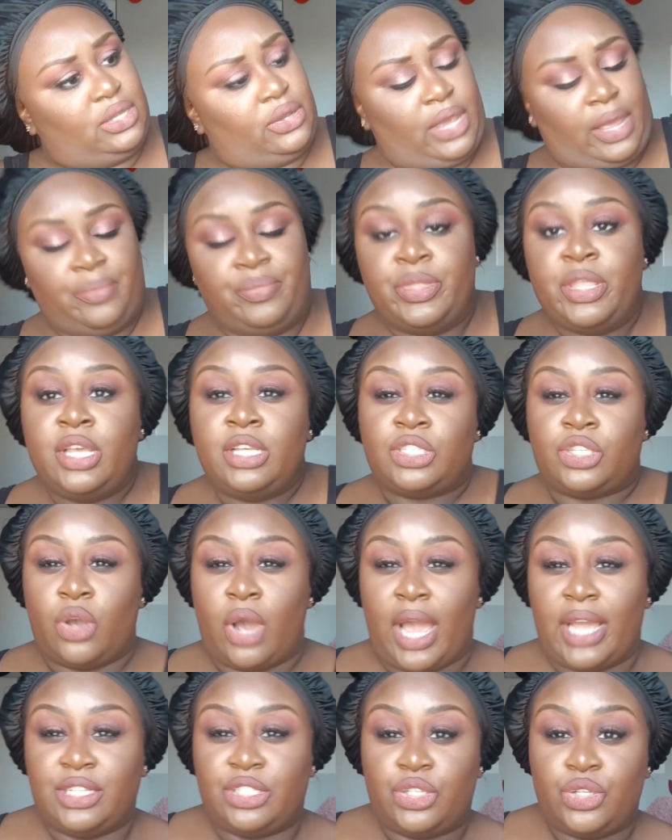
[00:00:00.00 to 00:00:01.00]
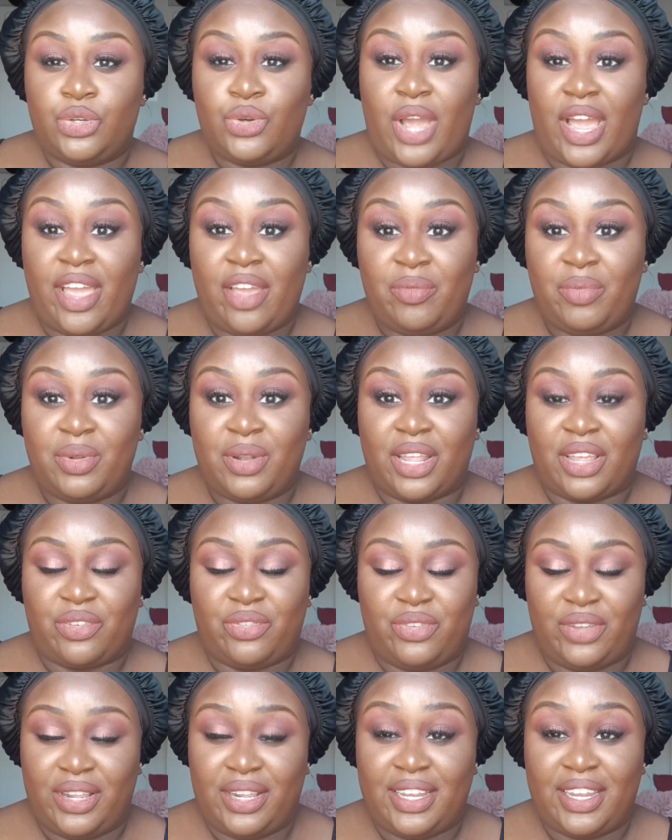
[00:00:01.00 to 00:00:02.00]
Okay, so I have been like
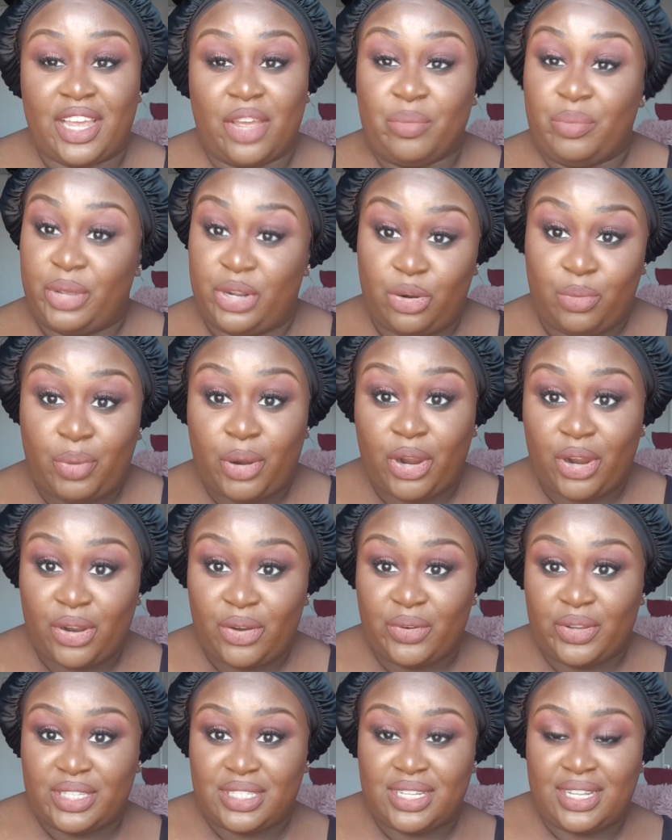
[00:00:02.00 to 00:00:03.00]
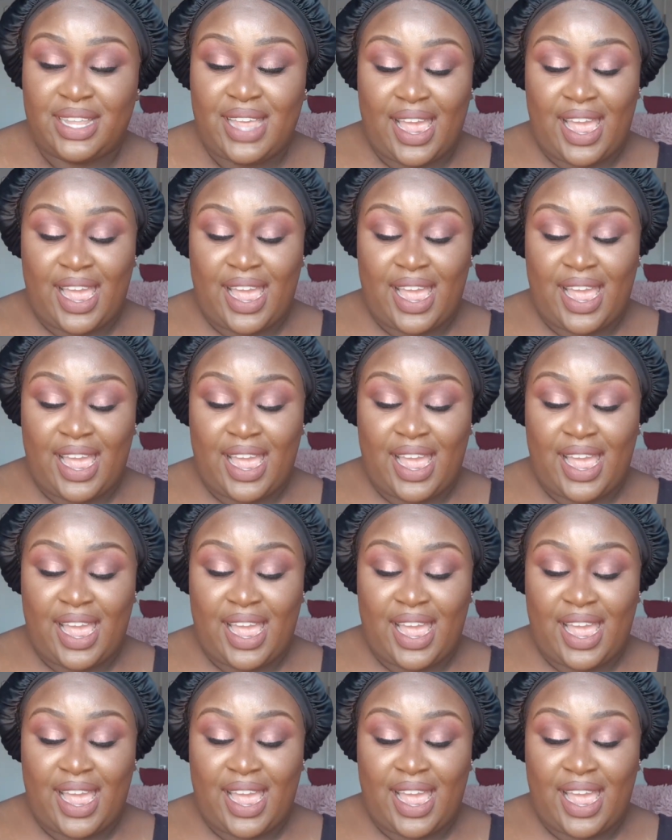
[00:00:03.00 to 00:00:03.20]
feeling a middle part recently.